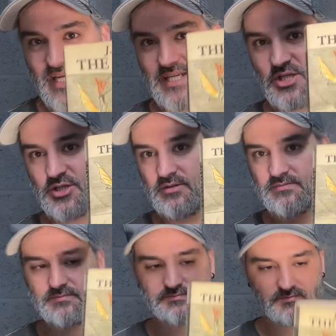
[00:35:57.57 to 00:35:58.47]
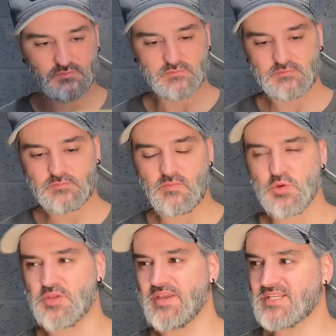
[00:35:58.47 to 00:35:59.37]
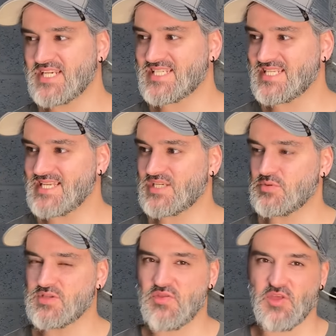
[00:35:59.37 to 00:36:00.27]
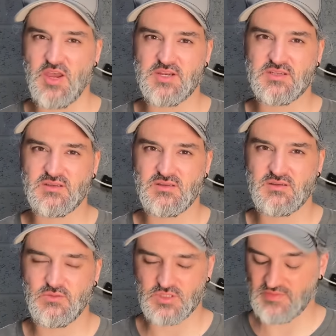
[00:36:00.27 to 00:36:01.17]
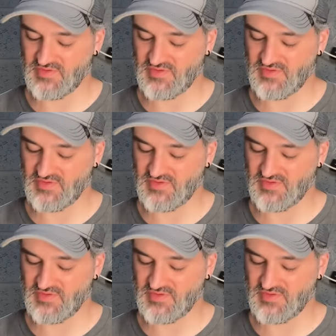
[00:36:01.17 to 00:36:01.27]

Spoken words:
edition, which I think 66 was third or something